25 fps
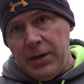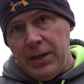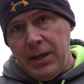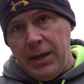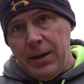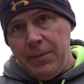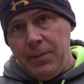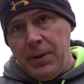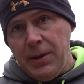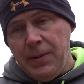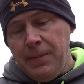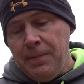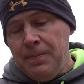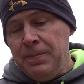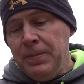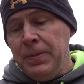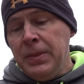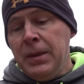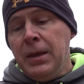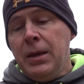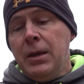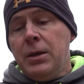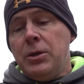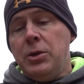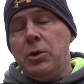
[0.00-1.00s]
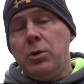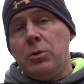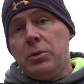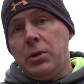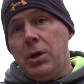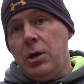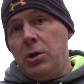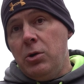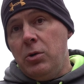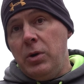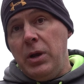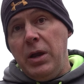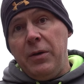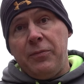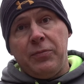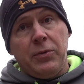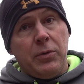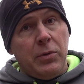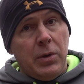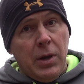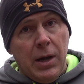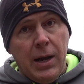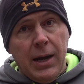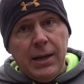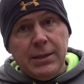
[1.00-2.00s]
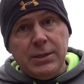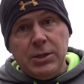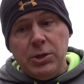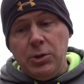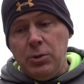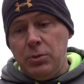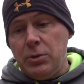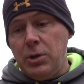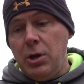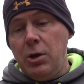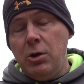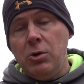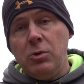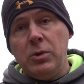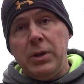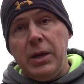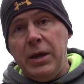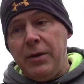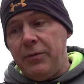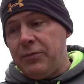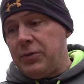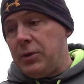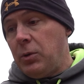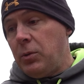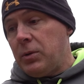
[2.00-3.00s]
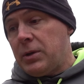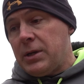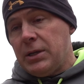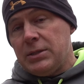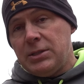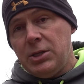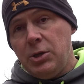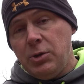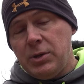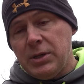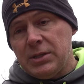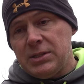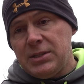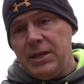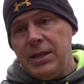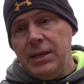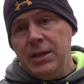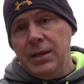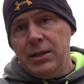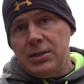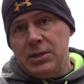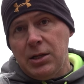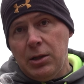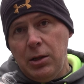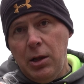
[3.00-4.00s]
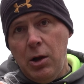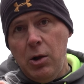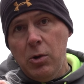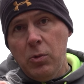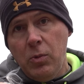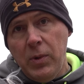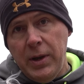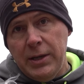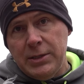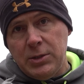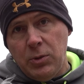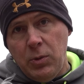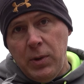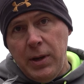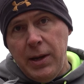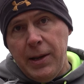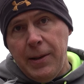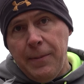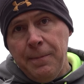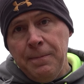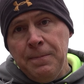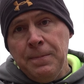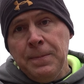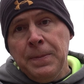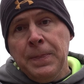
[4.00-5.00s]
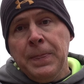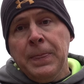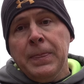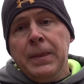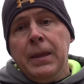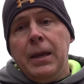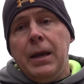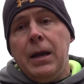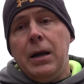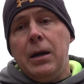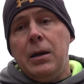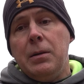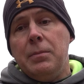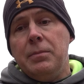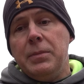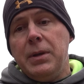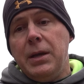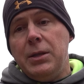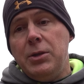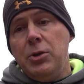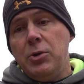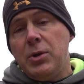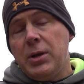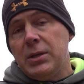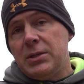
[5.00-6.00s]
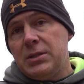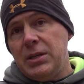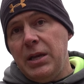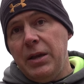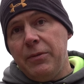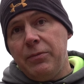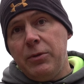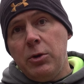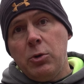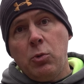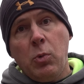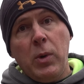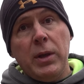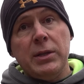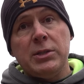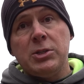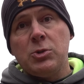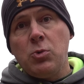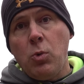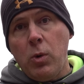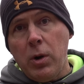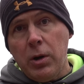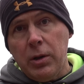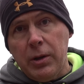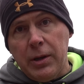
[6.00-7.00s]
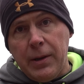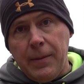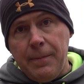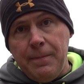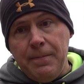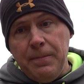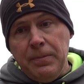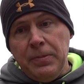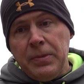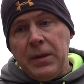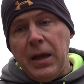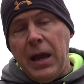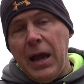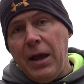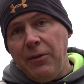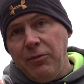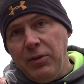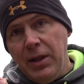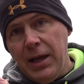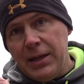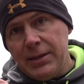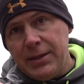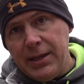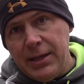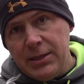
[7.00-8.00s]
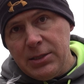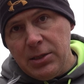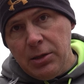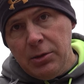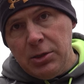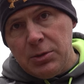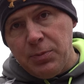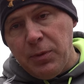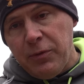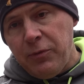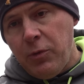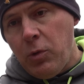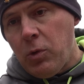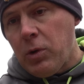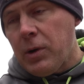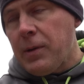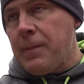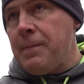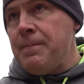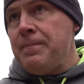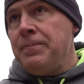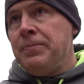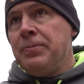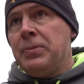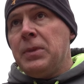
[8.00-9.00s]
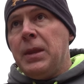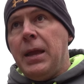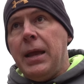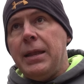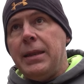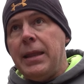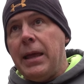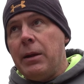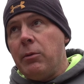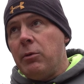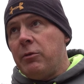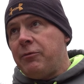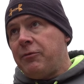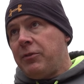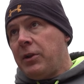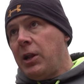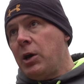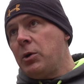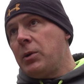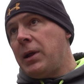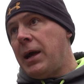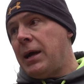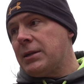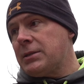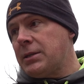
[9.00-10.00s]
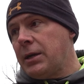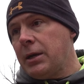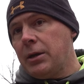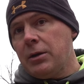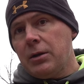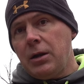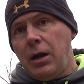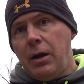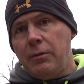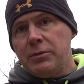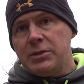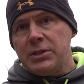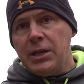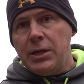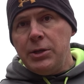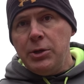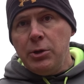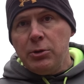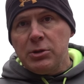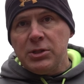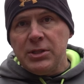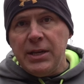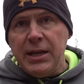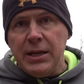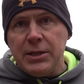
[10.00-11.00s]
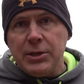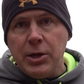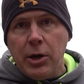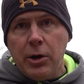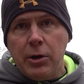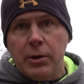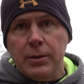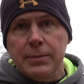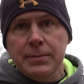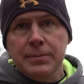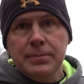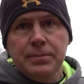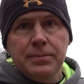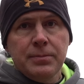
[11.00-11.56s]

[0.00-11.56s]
the evening. You'll know if they're not. You'll know because you can see this a long ways away. And you can see if your wind's swirling. I've let these loose before, and they will float out there, and all of a sudden you'll see it turn.